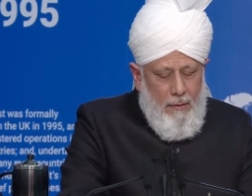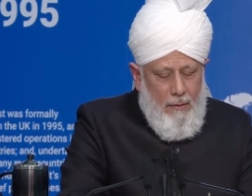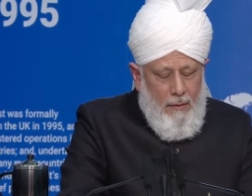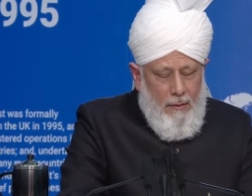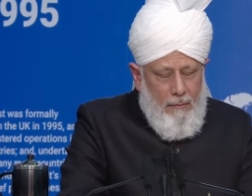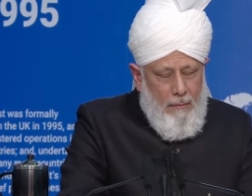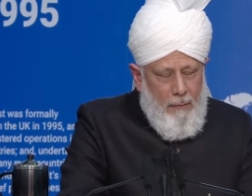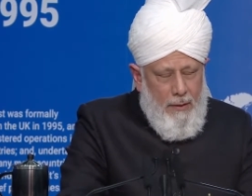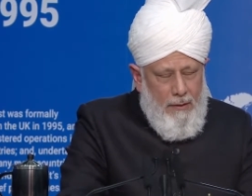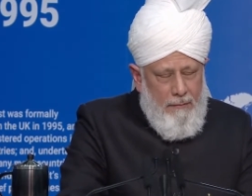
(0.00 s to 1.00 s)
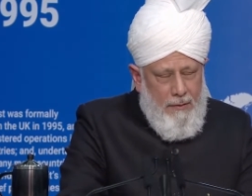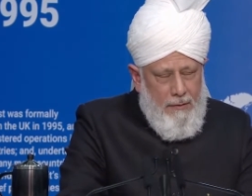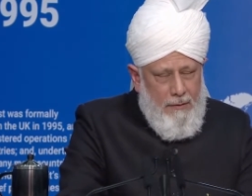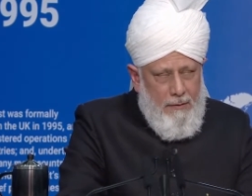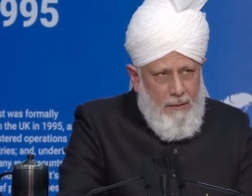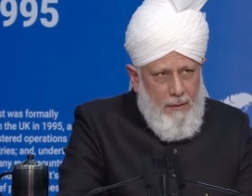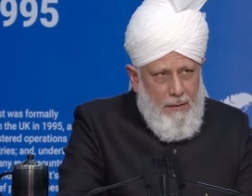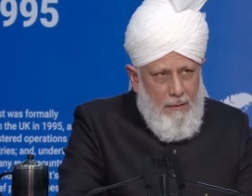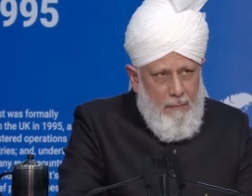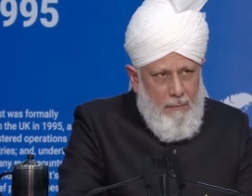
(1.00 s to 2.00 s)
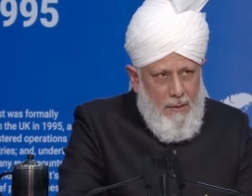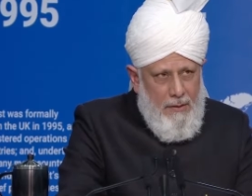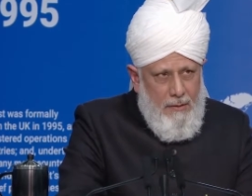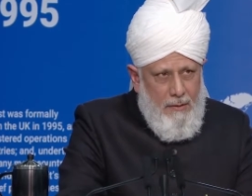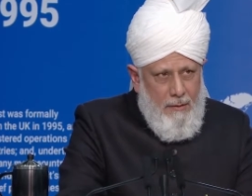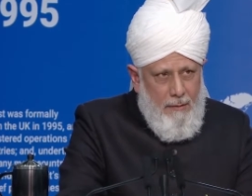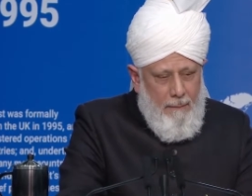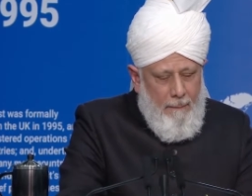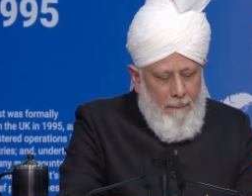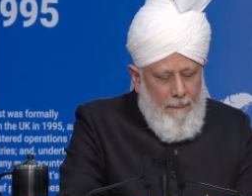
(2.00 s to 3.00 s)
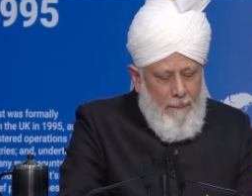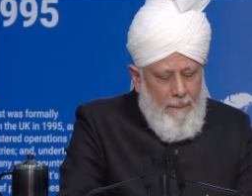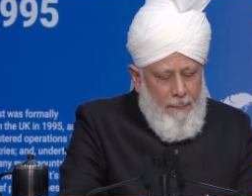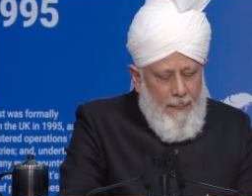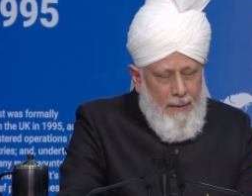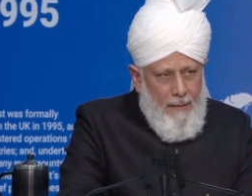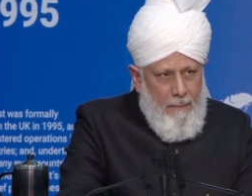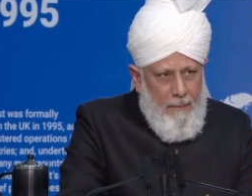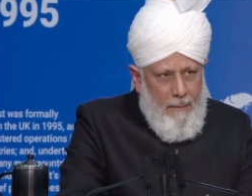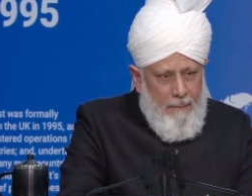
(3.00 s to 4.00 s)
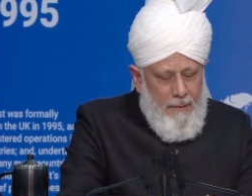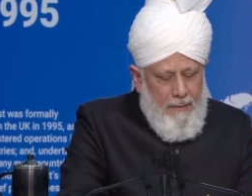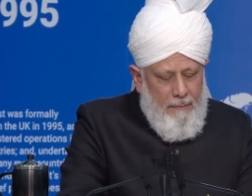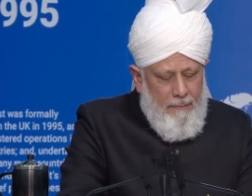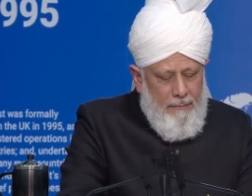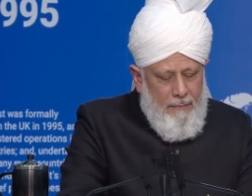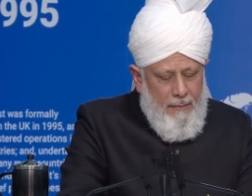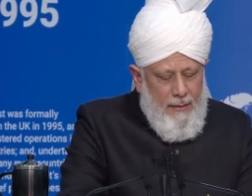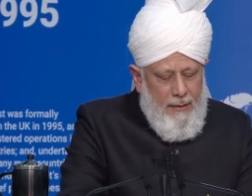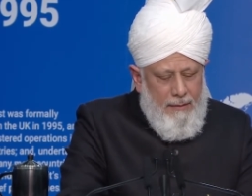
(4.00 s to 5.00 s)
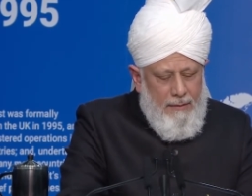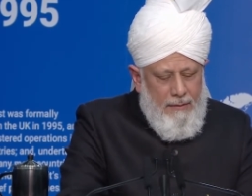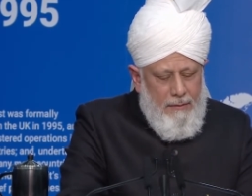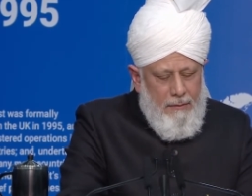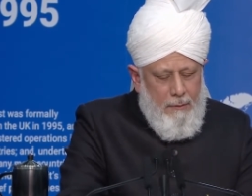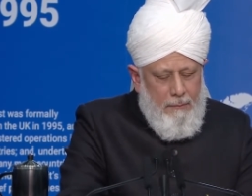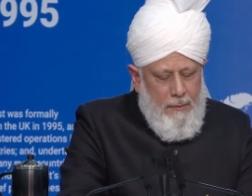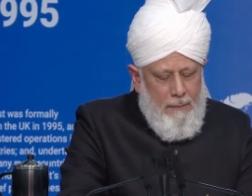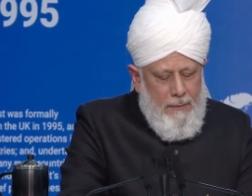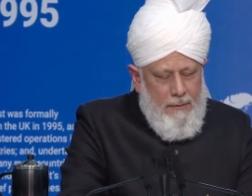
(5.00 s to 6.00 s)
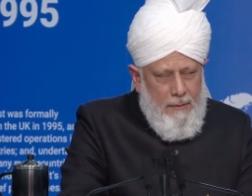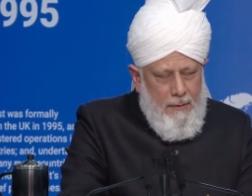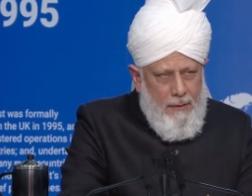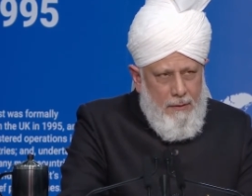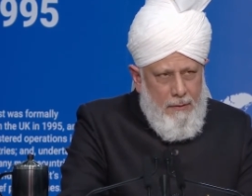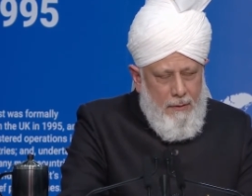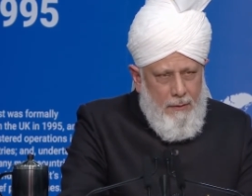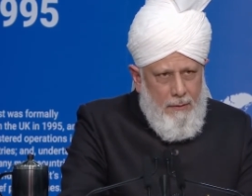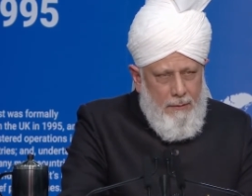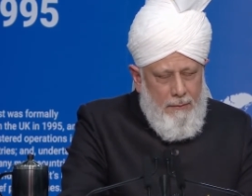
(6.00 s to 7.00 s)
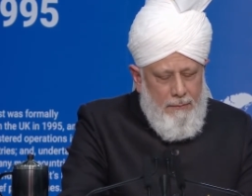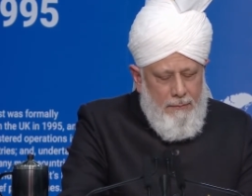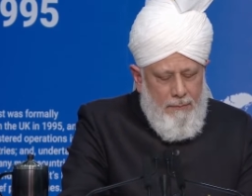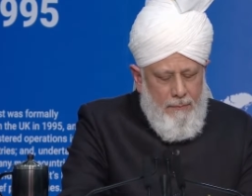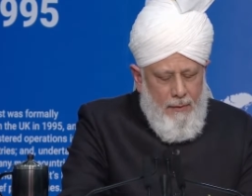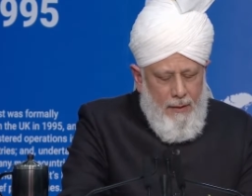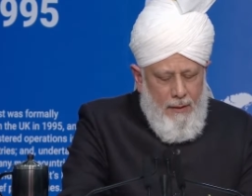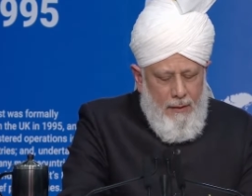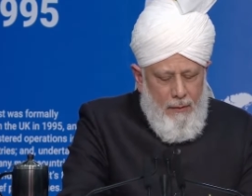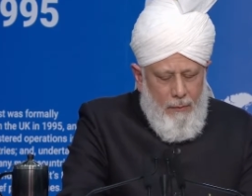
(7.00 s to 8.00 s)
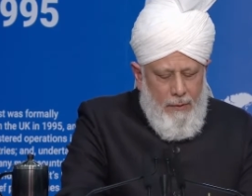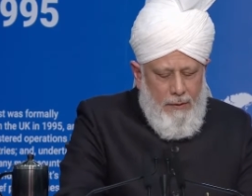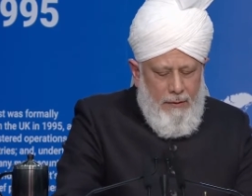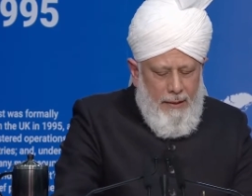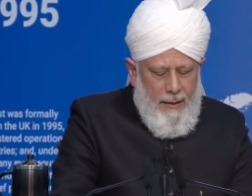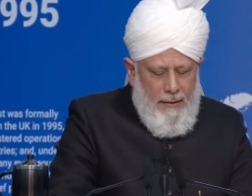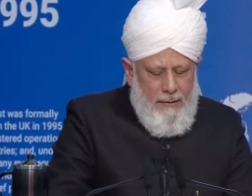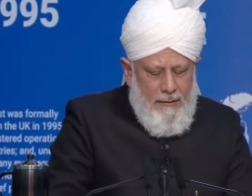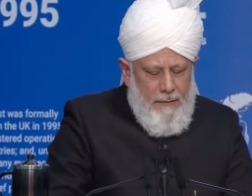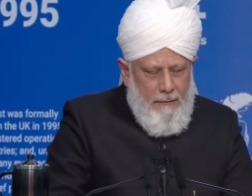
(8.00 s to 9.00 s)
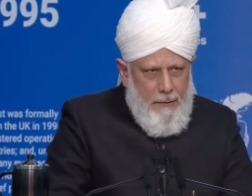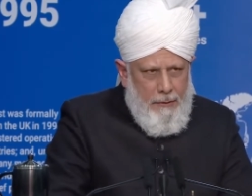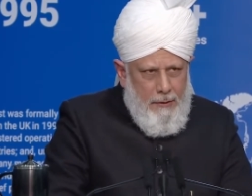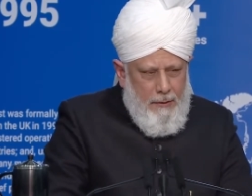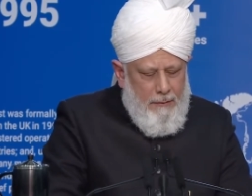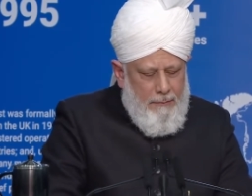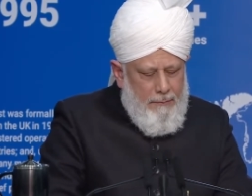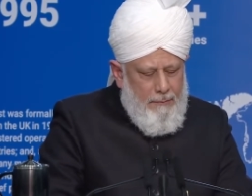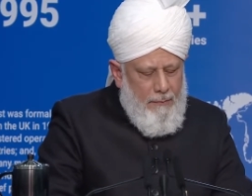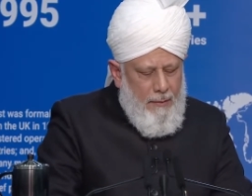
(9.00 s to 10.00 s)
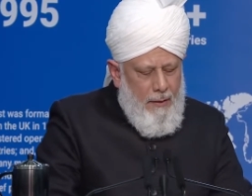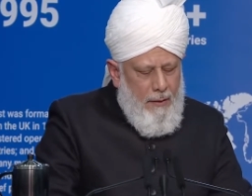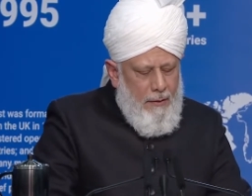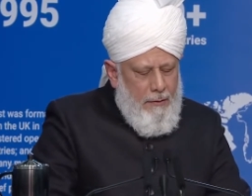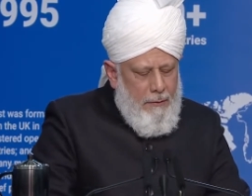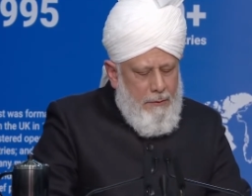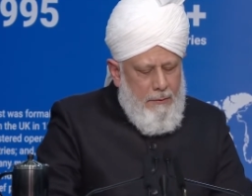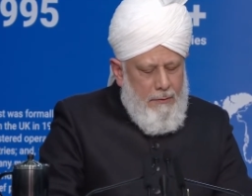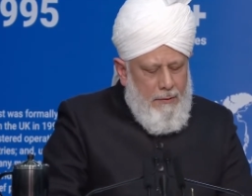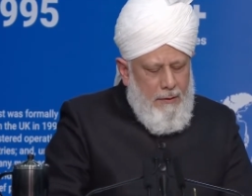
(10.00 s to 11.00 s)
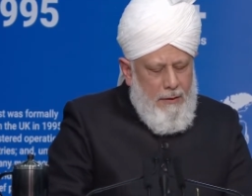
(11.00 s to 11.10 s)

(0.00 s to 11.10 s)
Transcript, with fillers: uh, humanity first must remember that this is your purpose. And so, with great devotion, you should